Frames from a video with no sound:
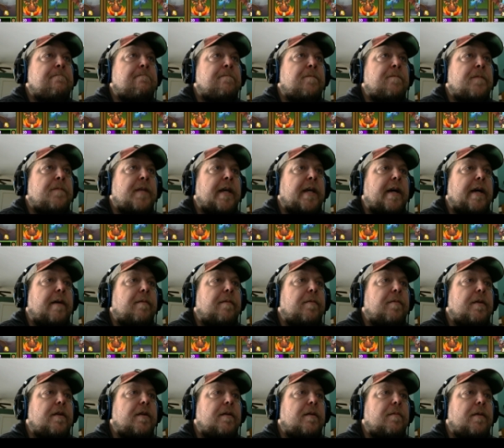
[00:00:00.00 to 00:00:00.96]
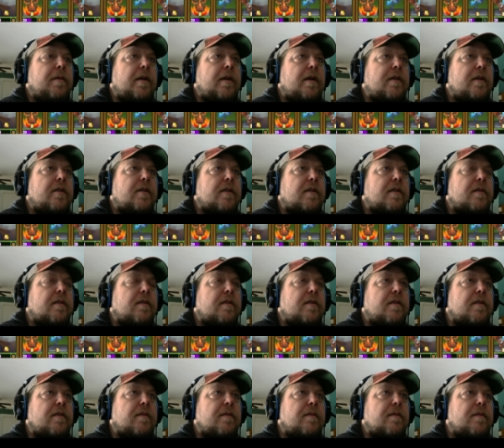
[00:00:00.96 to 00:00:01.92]
Yeah, we are
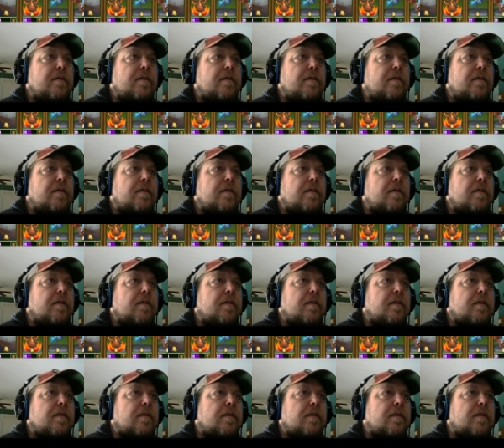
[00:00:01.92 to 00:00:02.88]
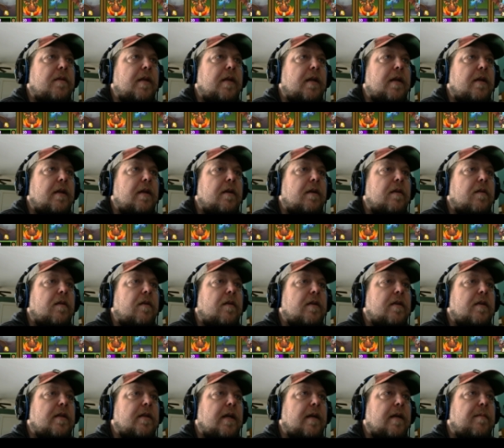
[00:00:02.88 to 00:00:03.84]
just taking a long
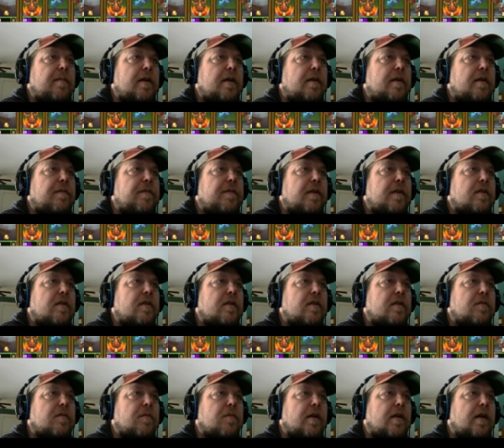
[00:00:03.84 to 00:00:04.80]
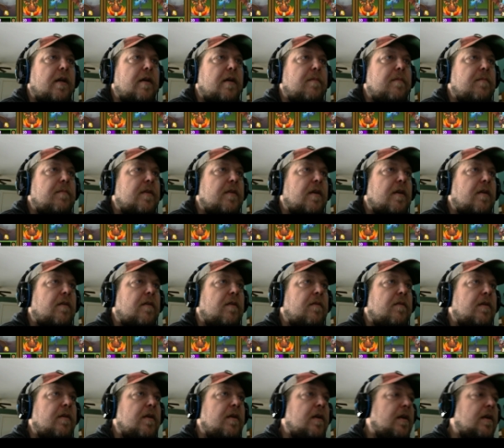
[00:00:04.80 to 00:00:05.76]
time here to finish this one up, so
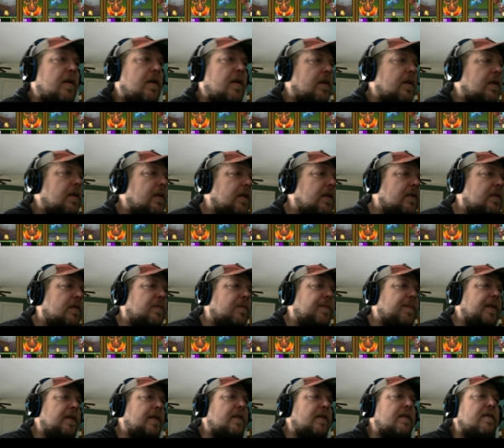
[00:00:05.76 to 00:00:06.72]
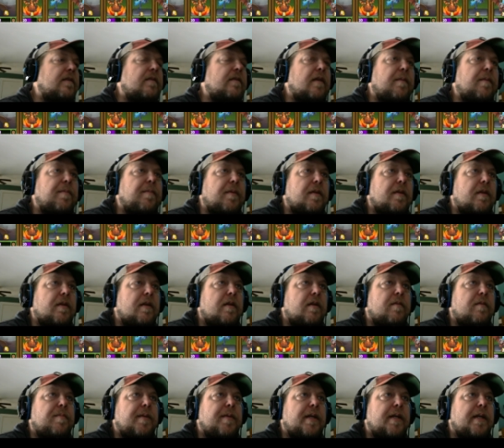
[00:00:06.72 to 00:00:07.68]
let's speed this up a
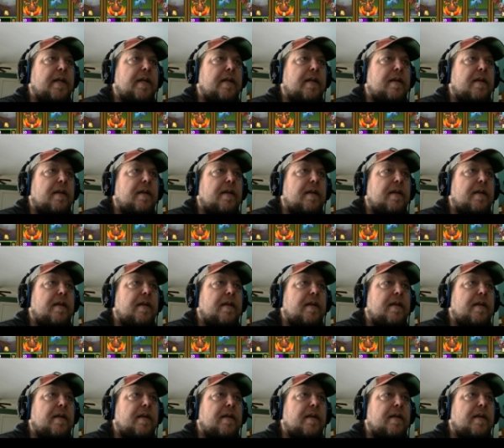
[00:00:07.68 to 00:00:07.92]
little bit.